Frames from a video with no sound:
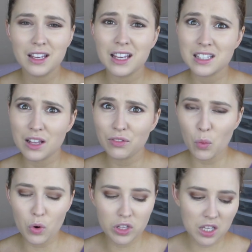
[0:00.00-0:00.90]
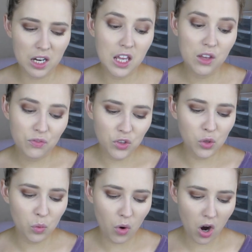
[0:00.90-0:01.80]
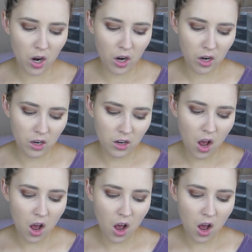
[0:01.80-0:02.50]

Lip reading: it's definitely worth it if you are